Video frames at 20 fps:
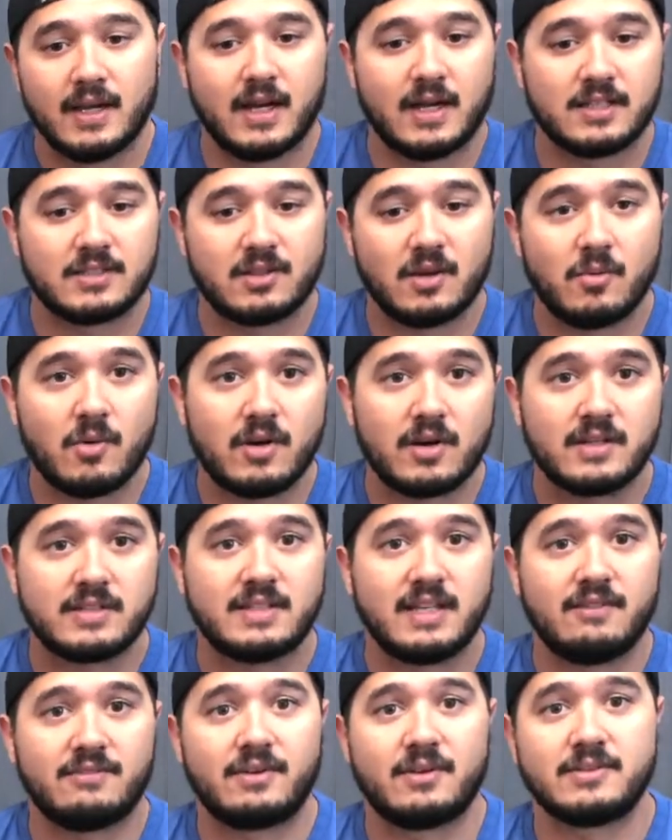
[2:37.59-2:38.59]
So I wanted to
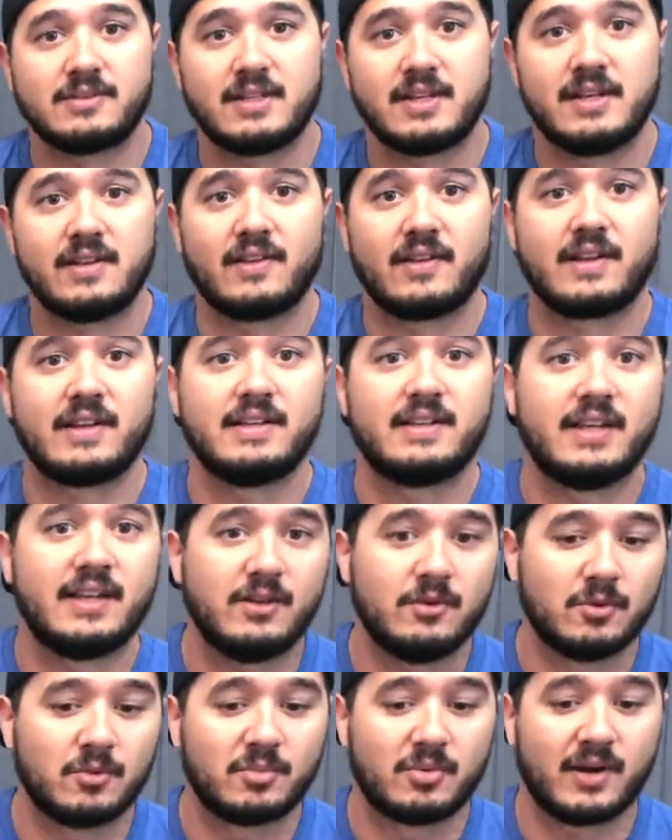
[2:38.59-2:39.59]
see if there's any like
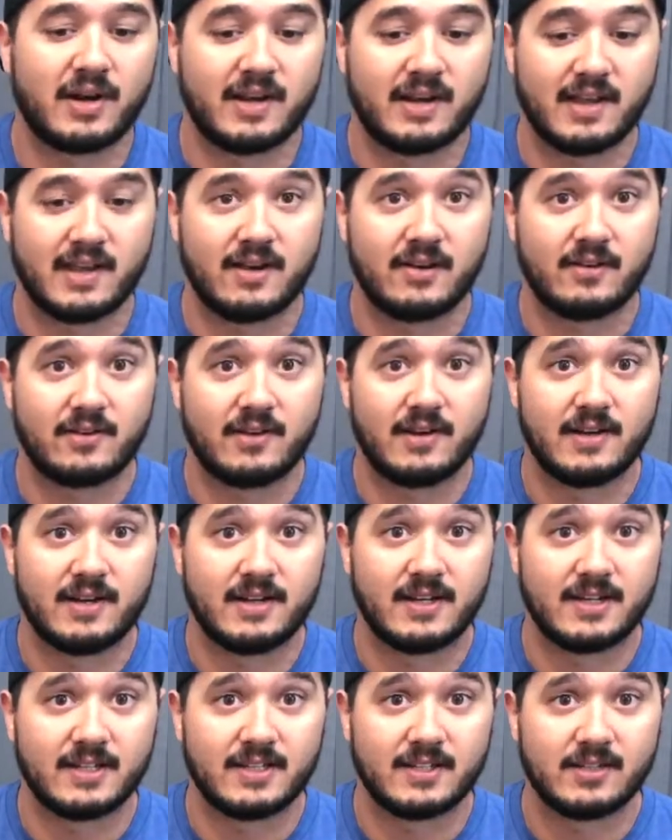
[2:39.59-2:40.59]
continual breakdown
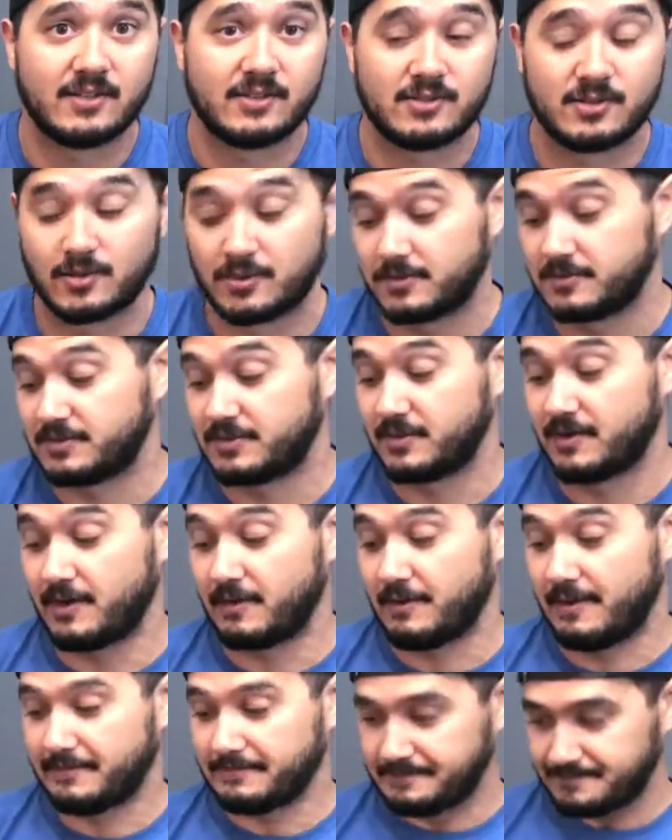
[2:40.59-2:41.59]
on the sole. So
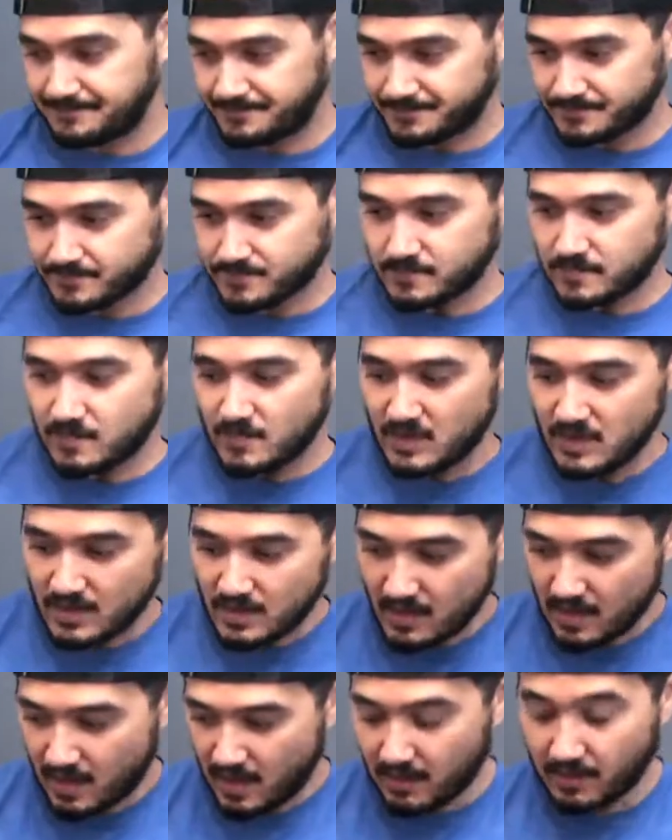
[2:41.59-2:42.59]
anyway,
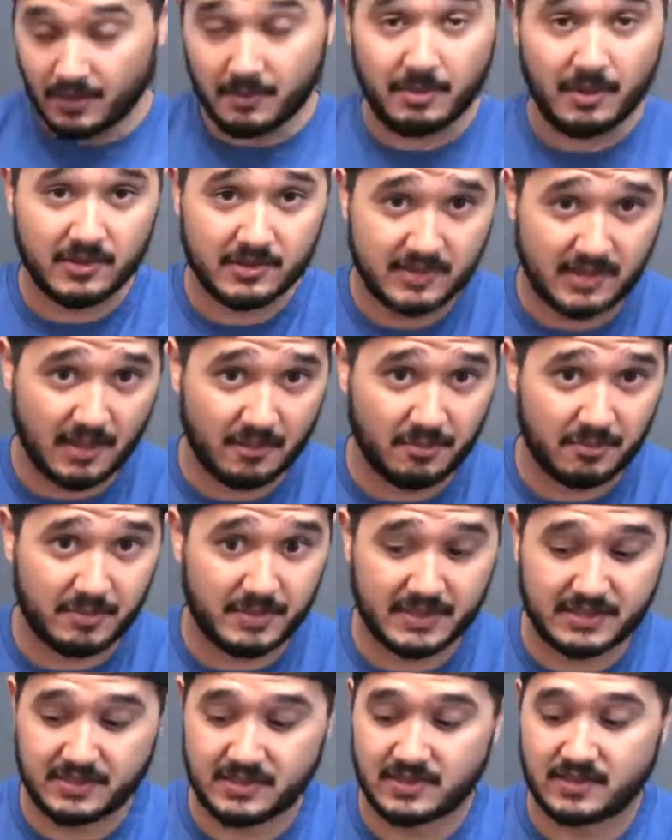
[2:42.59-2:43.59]
I'm gonna post a couple
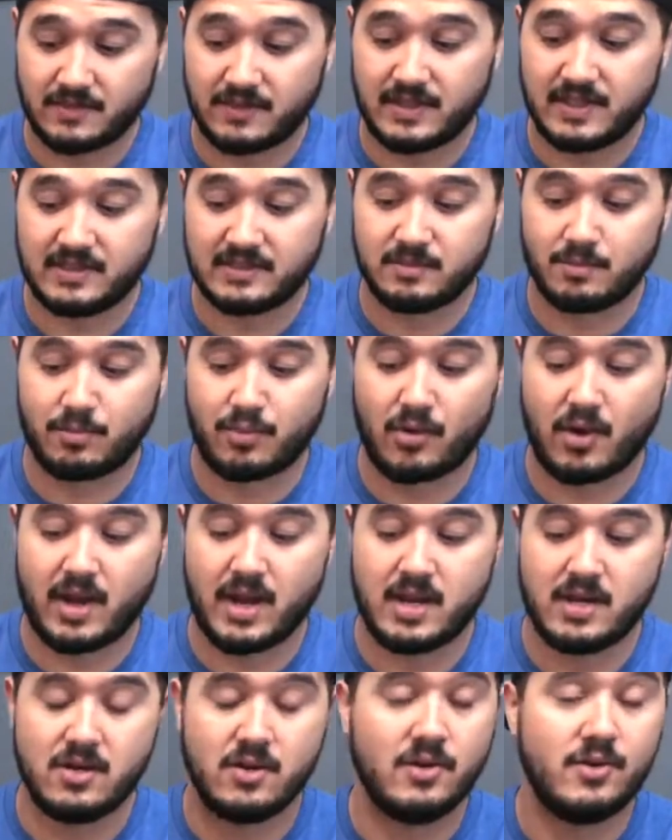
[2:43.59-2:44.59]
pictures of these
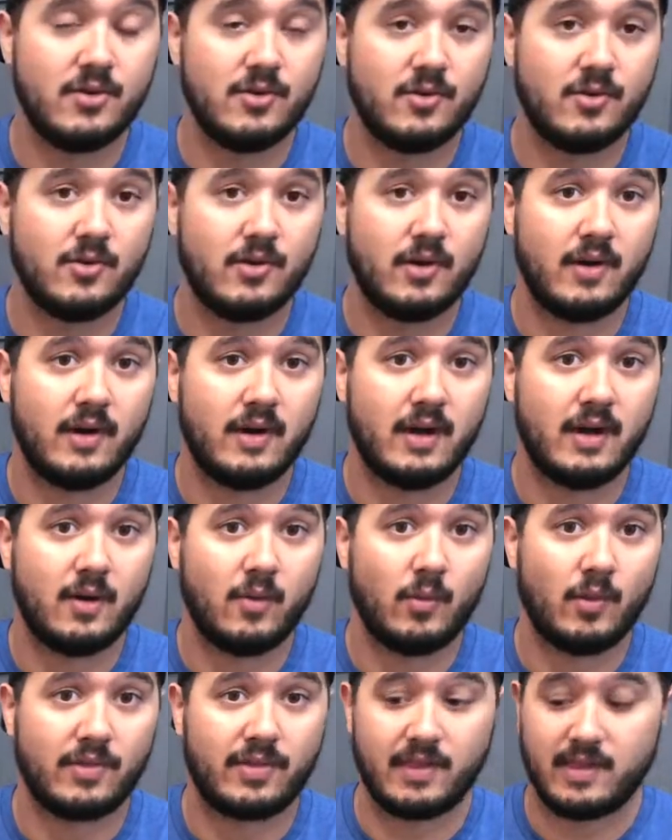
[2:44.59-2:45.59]
brand new
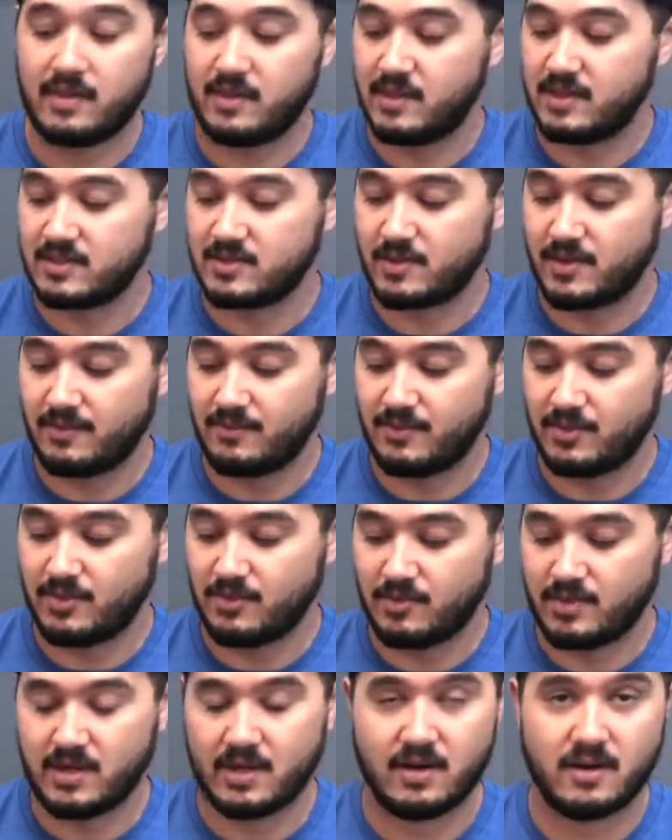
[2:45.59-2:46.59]
within this
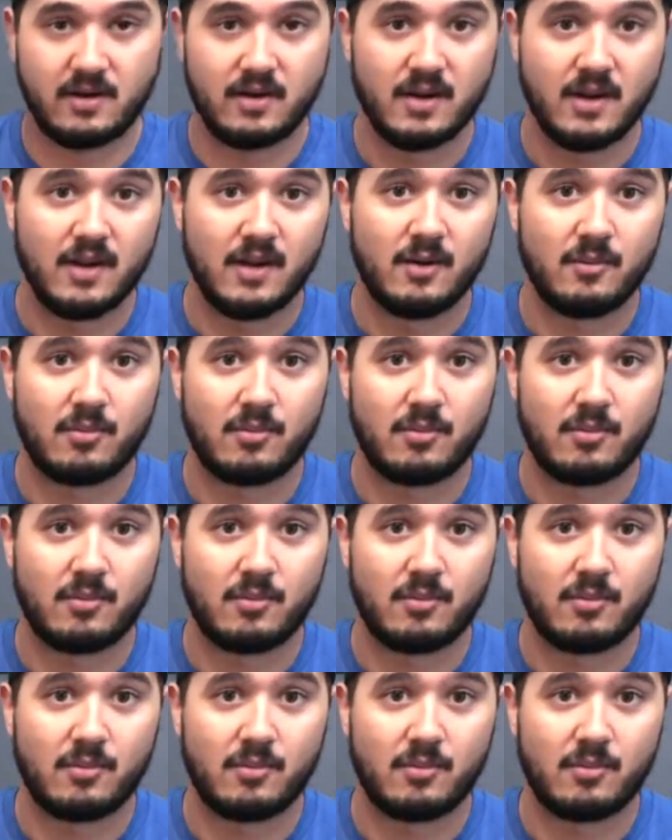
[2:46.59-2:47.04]
review here.